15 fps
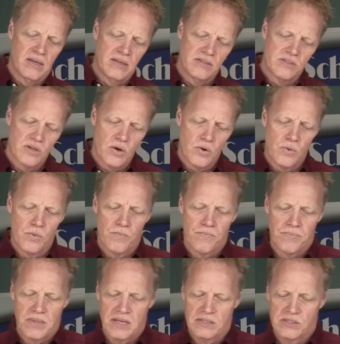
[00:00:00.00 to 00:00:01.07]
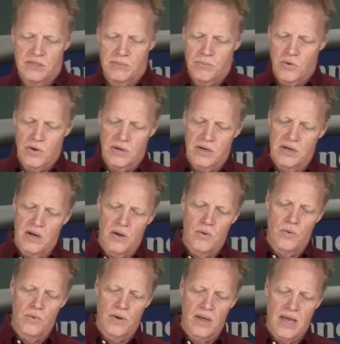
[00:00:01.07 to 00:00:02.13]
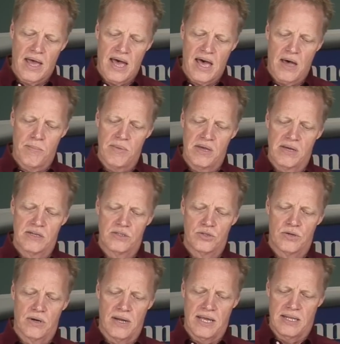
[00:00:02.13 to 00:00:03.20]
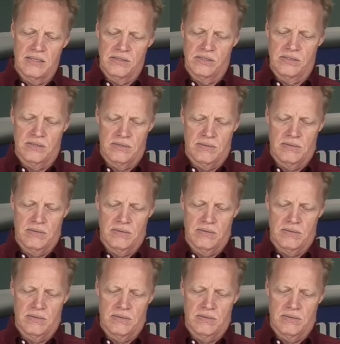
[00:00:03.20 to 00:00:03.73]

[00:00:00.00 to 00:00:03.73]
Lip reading: So it's important to know how big is your lens